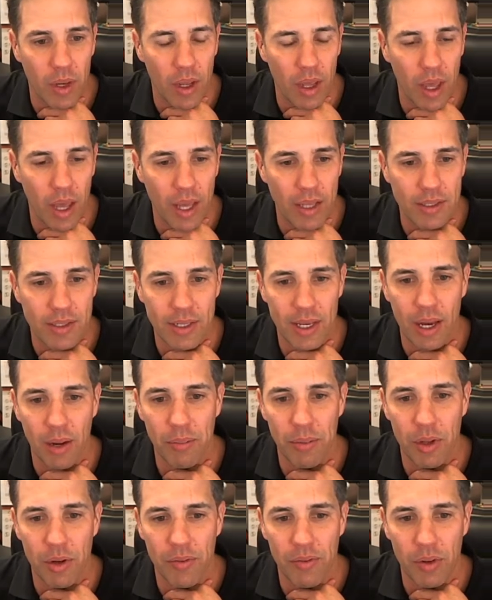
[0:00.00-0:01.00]
And see how
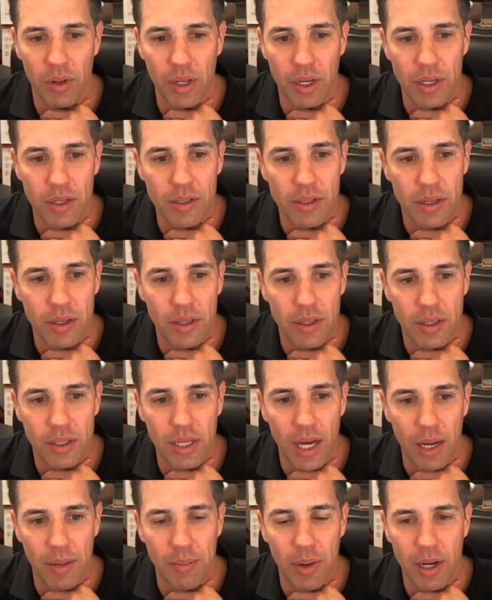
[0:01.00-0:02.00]
beautiful it is?
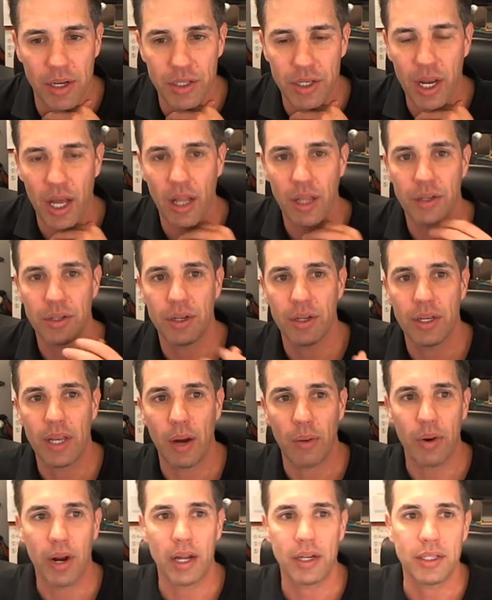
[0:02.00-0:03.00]
Tide Pod Challenge.
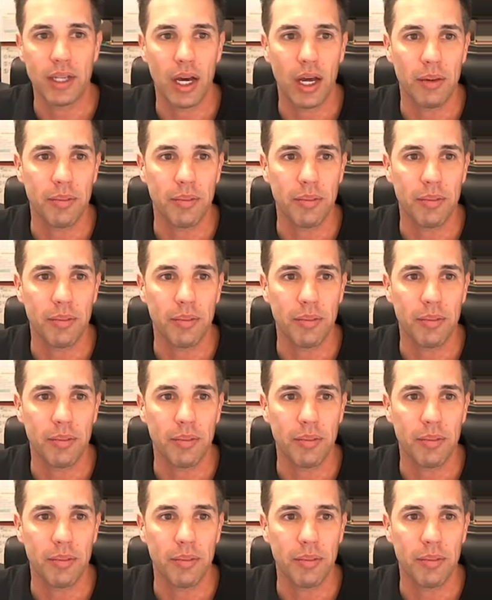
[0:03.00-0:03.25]
Now we're not done